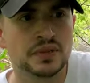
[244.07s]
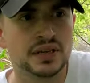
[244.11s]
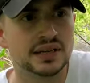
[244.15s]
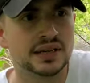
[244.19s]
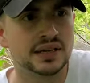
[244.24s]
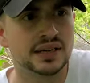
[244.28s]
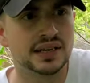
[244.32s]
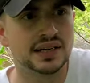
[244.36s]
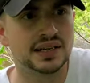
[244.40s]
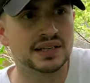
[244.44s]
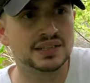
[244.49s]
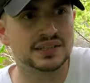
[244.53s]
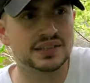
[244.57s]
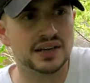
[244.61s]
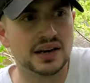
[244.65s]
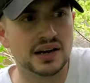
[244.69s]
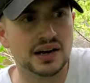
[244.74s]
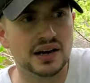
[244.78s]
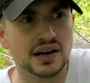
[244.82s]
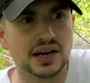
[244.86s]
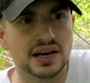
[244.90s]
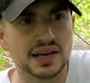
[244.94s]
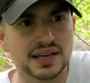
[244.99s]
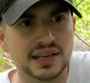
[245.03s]
And
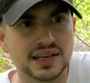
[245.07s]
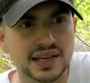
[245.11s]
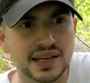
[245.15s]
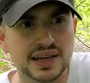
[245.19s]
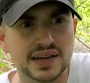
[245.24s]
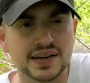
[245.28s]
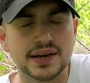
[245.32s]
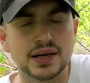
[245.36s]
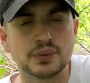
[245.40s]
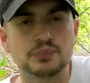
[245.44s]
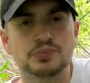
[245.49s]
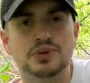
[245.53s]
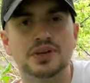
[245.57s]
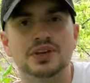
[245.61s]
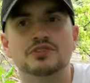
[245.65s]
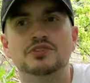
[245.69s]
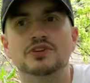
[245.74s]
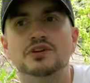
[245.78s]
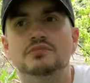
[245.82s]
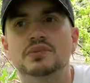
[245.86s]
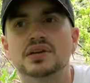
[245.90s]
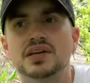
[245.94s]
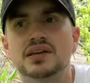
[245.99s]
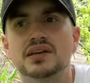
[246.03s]
he ended up
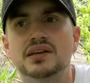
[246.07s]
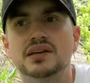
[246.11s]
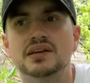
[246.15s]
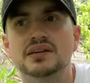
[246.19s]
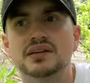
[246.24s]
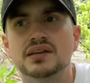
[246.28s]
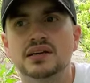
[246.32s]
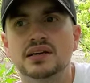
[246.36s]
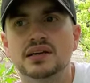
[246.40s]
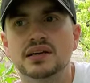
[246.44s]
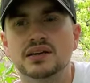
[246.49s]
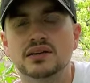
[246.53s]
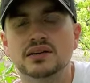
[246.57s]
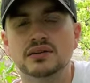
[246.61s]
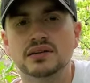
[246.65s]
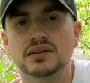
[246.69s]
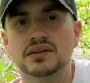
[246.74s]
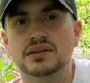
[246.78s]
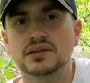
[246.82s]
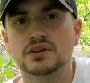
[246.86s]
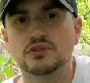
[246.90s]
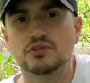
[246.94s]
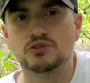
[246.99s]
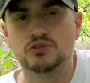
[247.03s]
giving me
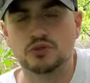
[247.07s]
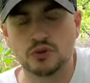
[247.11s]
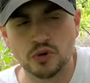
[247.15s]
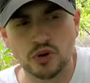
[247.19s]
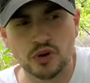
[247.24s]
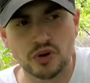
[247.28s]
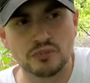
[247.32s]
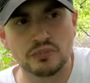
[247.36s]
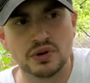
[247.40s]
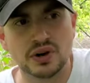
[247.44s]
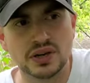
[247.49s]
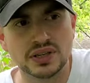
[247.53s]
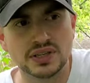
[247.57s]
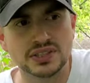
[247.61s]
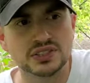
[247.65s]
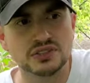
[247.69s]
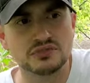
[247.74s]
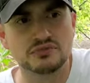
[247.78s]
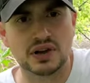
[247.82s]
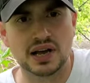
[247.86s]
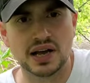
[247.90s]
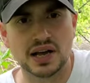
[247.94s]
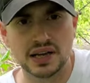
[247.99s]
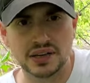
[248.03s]
4 months
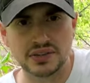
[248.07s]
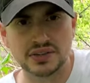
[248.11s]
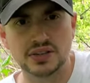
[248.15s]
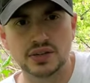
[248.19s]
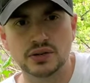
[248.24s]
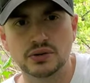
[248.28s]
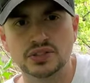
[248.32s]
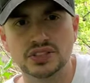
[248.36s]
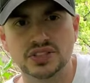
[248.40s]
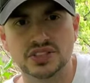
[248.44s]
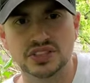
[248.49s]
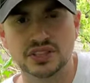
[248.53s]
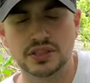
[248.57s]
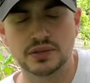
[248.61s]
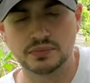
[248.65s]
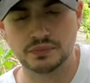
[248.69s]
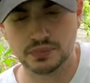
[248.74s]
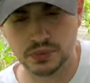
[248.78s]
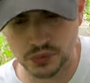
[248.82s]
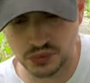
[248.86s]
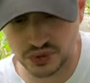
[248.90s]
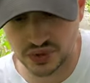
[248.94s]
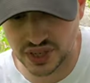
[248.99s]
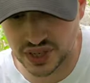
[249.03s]
of IDOC
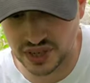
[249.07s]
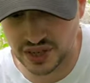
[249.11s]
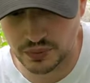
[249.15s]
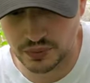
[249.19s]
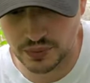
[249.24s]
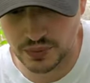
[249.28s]
boot camp,